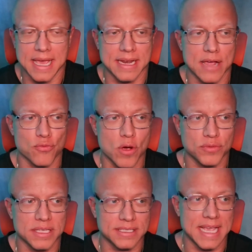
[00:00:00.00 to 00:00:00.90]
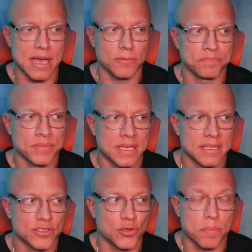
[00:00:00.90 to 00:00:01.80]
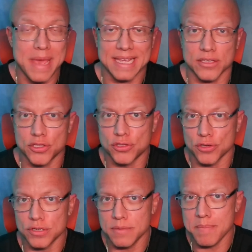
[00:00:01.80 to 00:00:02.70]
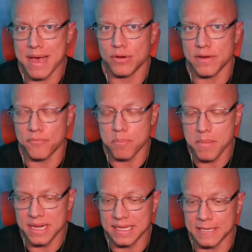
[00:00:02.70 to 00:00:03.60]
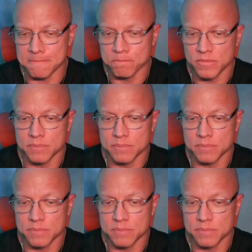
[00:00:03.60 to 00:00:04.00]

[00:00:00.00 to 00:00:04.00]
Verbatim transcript: And I wrote this down to make a certain amount of money